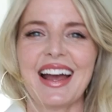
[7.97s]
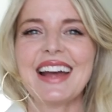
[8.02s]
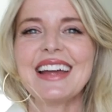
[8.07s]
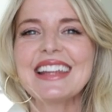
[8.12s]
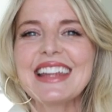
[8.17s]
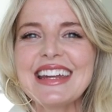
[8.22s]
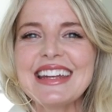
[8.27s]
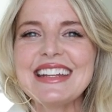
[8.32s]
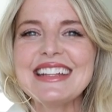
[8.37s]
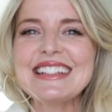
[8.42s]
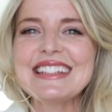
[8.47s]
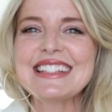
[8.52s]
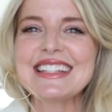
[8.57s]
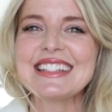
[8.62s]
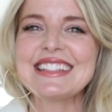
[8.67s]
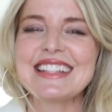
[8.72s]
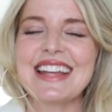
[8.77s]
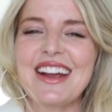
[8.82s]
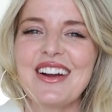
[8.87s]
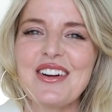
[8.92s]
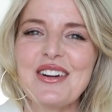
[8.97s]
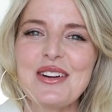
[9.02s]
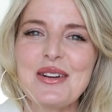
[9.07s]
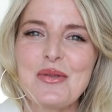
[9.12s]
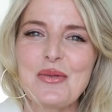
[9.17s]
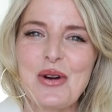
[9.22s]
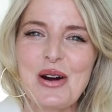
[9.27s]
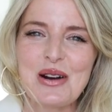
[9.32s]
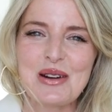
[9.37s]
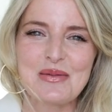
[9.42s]
Hi ladies, it's Erin
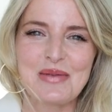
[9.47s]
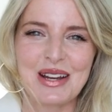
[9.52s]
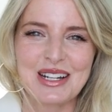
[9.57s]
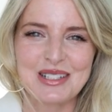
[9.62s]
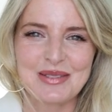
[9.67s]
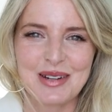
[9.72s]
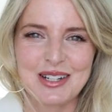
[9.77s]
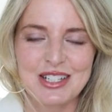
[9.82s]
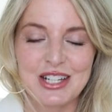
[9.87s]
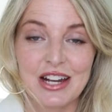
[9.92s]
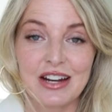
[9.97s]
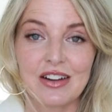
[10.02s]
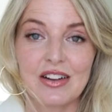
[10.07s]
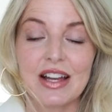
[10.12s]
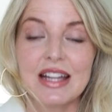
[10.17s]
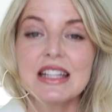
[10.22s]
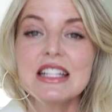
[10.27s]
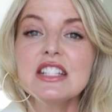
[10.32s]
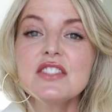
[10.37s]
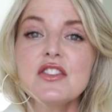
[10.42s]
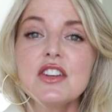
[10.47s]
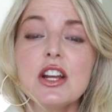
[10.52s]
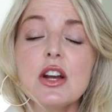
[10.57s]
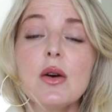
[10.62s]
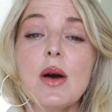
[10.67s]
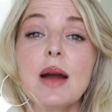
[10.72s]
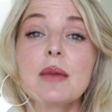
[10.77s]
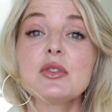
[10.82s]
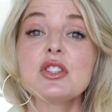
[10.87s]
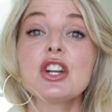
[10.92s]
and welcome back to my channel. In this
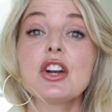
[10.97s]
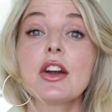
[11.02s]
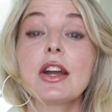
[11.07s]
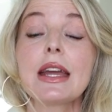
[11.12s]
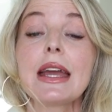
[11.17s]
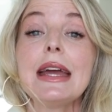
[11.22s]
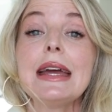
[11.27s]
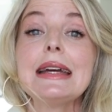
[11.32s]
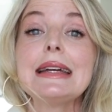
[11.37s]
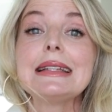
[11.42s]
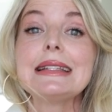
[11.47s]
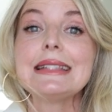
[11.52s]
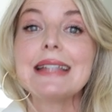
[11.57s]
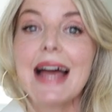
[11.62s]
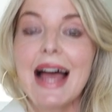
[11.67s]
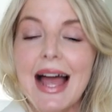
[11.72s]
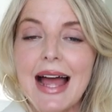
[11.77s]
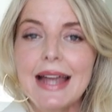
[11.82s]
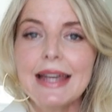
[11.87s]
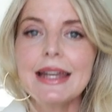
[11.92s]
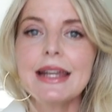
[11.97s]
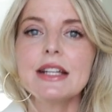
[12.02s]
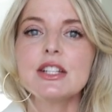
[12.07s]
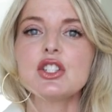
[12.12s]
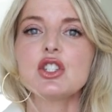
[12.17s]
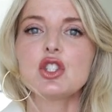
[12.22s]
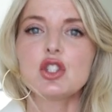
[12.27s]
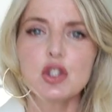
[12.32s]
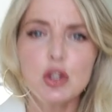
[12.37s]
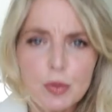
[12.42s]
video, I'm sharing 10
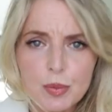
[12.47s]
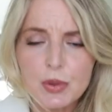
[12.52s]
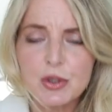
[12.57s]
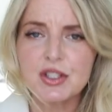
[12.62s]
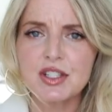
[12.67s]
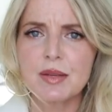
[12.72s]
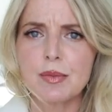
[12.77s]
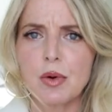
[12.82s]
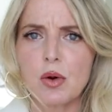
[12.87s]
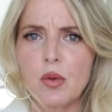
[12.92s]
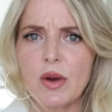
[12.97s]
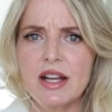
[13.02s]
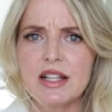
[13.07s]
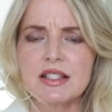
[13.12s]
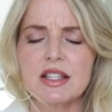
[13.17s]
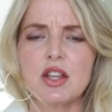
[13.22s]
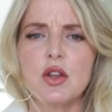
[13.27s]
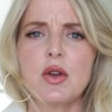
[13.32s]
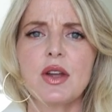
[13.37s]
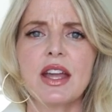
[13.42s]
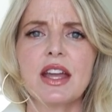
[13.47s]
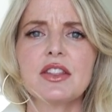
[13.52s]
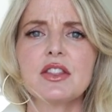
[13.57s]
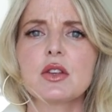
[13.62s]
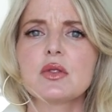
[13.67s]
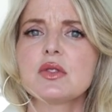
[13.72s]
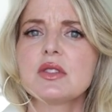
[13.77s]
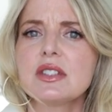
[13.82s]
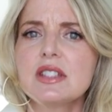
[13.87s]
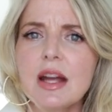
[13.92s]
super simple ways that you can get
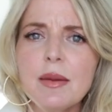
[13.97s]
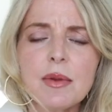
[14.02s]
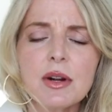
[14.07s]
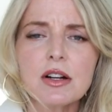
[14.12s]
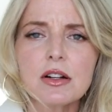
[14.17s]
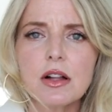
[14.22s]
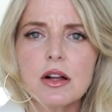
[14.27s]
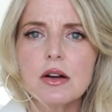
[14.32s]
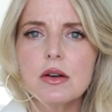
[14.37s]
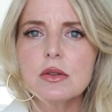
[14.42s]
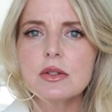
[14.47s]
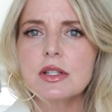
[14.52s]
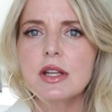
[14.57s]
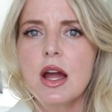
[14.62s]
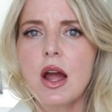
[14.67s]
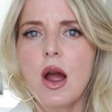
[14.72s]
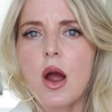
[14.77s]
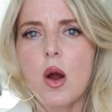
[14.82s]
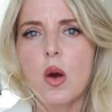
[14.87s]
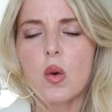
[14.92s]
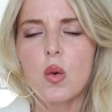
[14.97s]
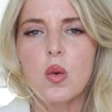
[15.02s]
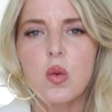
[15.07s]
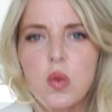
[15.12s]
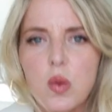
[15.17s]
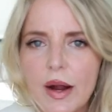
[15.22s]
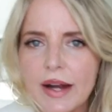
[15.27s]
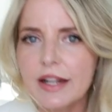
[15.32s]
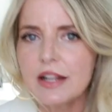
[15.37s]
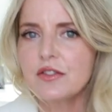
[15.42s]
those summer clothes
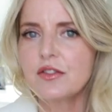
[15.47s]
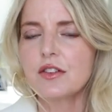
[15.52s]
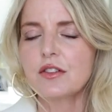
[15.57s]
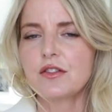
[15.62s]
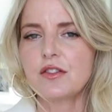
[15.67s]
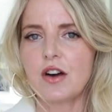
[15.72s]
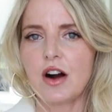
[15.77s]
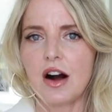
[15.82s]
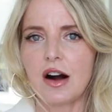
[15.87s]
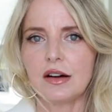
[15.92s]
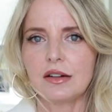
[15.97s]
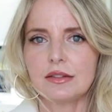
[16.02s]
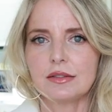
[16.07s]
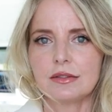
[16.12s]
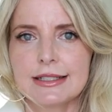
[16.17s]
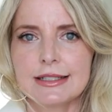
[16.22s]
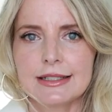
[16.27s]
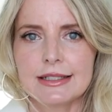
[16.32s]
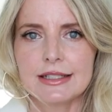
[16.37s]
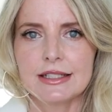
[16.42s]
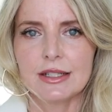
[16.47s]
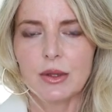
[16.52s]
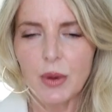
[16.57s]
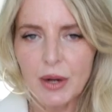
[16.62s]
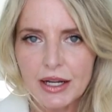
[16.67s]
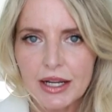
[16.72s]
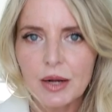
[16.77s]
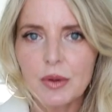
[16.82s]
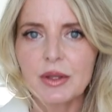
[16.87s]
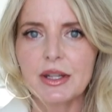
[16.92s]
ready for fall. You
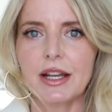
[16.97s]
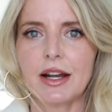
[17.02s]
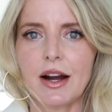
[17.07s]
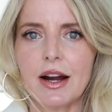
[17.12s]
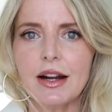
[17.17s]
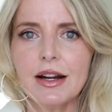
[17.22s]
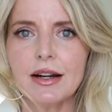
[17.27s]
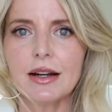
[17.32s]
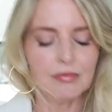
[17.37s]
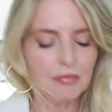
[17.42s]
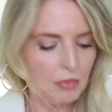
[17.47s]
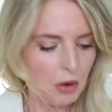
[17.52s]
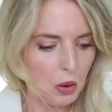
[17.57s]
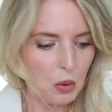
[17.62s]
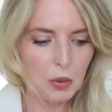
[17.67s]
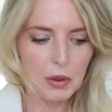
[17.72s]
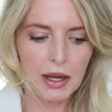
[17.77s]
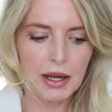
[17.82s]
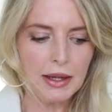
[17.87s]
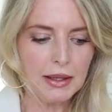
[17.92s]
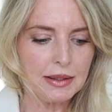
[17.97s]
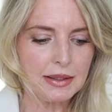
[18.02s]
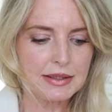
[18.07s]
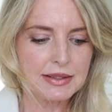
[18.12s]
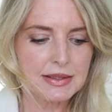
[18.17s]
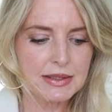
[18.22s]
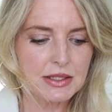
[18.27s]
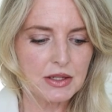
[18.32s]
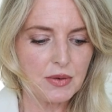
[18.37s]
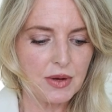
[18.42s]
wanna hear what they are? Okay,
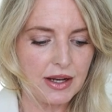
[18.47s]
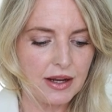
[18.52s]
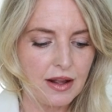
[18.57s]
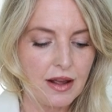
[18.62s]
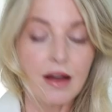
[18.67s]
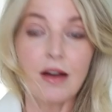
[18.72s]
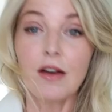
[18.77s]
let's do it.